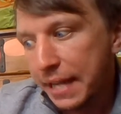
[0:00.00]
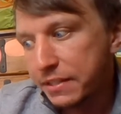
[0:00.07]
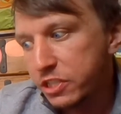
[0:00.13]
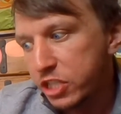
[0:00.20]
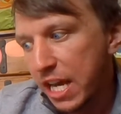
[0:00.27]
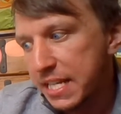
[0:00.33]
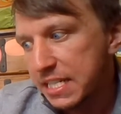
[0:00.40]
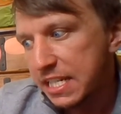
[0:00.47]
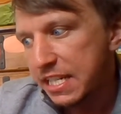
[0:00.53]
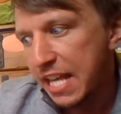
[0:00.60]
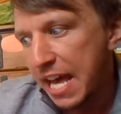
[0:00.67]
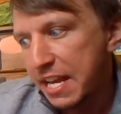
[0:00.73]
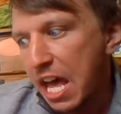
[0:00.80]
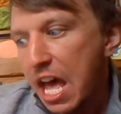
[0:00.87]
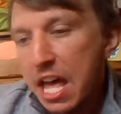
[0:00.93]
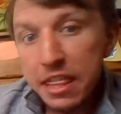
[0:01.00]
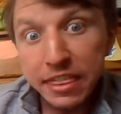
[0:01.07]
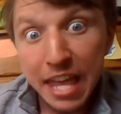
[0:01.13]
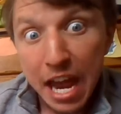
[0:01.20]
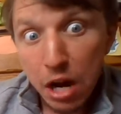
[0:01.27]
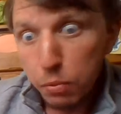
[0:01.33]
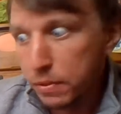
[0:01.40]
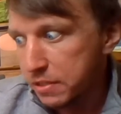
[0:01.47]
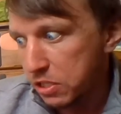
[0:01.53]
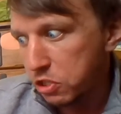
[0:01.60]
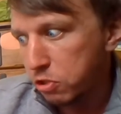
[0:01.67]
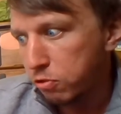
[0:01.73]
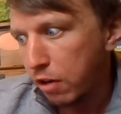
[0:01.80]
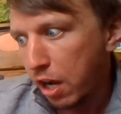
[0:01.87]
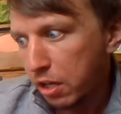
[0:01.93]
And just then there was a
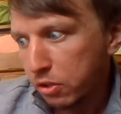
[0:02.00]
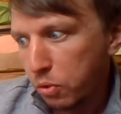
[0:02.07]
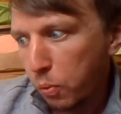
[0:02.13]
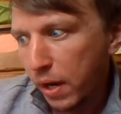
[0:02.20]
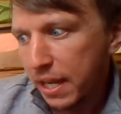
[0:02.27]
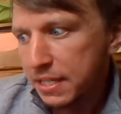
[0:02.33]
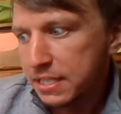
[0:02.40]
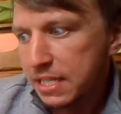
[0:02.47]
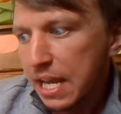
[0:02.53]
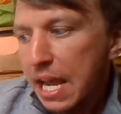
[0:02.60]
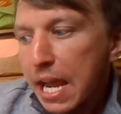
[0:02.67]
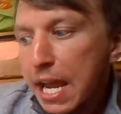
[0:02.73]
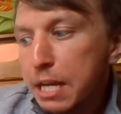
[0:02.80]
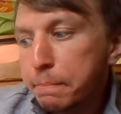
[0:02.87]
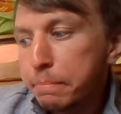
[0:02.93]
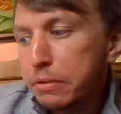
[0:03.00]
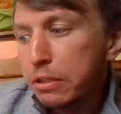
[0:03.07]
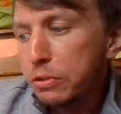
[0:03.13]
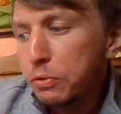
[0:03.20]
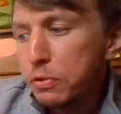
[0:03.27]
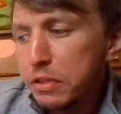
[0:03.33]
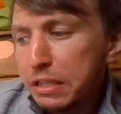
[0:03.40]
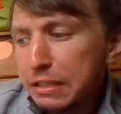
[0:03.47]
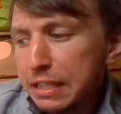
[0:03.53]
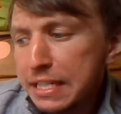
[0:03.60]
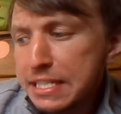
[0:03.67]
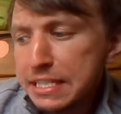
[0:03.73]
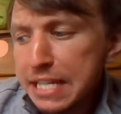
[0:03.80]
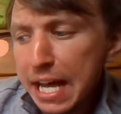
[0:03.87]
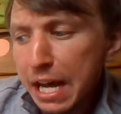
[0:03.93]
strong wind. It blew the
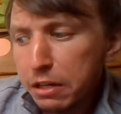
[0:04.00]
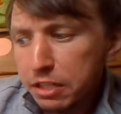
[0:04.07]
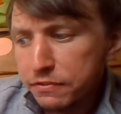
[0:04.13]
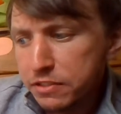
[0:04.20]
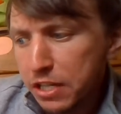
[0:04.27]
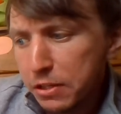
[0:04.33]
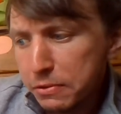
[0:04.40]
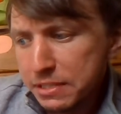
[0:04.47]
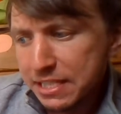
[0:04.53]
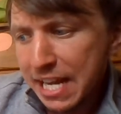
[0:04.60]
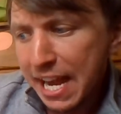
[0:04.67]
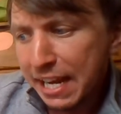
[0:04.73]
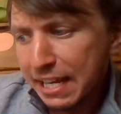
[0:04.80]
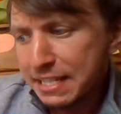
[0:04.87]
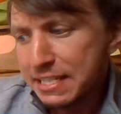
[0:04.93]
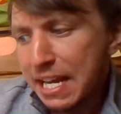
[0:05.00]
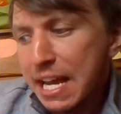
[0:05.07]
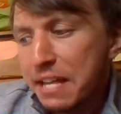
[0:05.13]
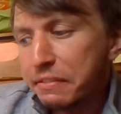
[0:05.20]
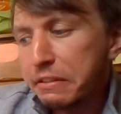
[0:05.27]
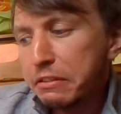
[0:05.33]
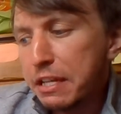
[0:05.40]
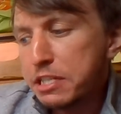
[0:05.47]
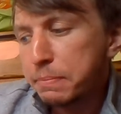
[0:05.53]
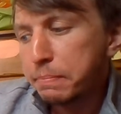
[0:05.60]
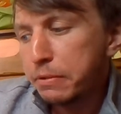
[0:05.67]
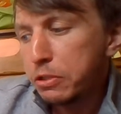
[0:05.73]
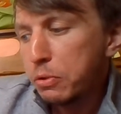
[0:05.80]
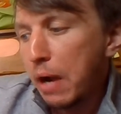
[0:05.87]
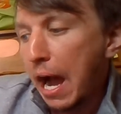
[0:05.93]
list out of Toad's hands. The list
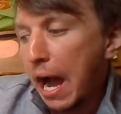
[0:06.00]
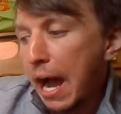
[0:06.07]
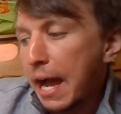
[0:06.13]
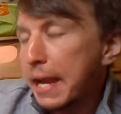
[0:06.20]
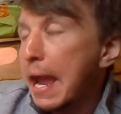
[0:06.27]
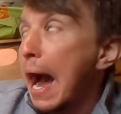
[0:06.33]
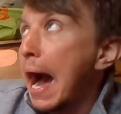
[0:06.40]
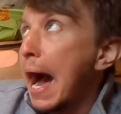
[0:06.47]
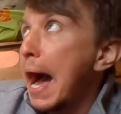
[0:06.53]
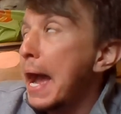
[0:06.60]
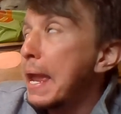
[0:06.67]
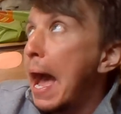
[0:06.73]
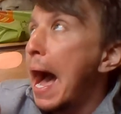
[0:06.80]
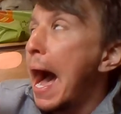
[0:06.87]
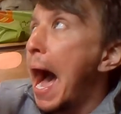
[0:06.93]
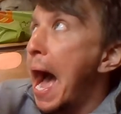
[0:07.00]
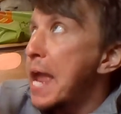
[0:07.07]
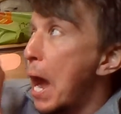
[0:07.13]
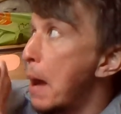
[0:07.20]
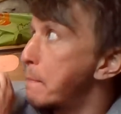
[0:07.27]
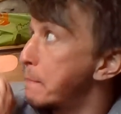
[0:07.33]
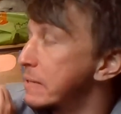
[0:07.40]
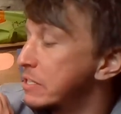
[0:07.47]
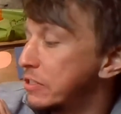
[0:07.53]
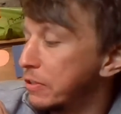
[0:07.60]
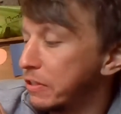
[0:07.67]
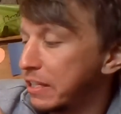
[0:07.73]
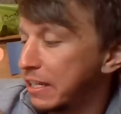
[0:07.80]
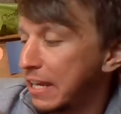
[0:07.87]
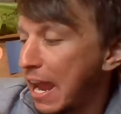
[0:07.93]
flew high, high, high up
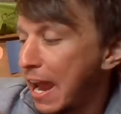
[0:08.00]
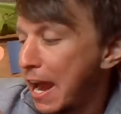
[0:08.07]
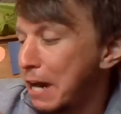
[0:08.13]
into the